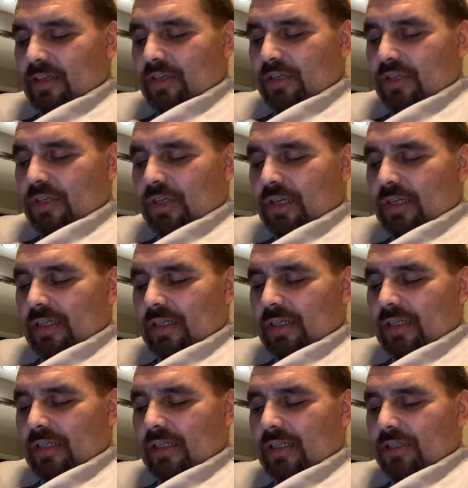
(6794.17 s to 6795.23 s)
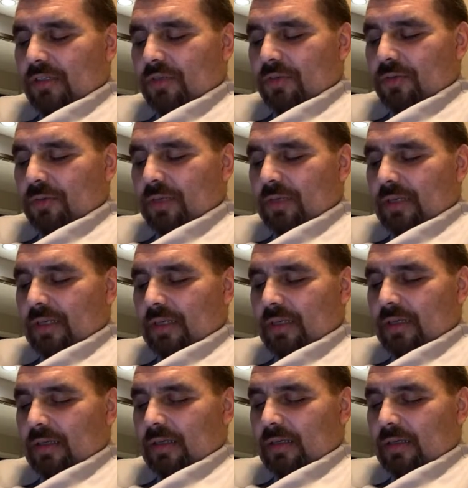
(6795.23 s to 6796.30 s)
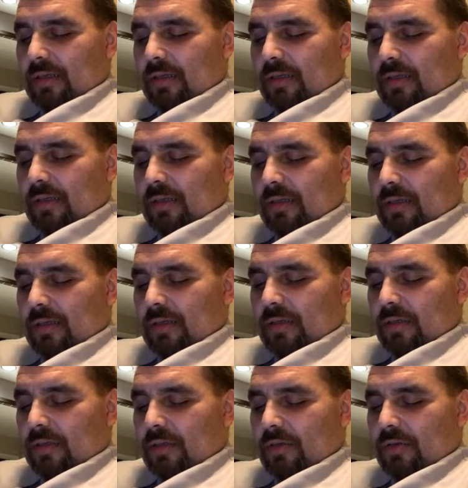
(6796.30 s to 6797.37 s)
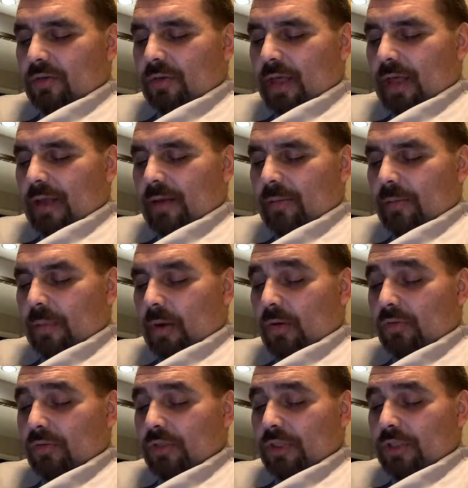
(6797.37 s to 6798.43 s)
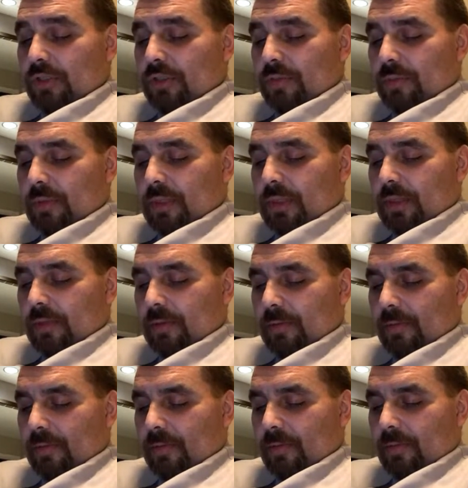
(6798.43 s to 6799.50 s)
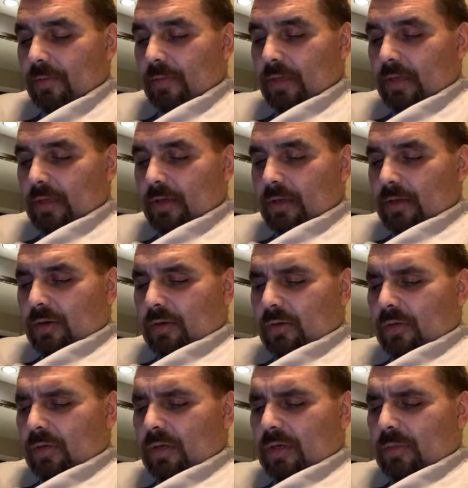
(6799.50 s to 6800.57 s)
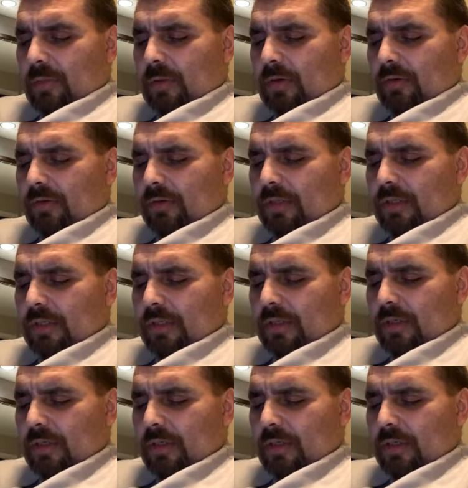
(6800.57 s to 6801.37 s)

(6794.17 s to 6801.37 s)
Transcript: Jenna said, did you really do that emoji to me? What emoji?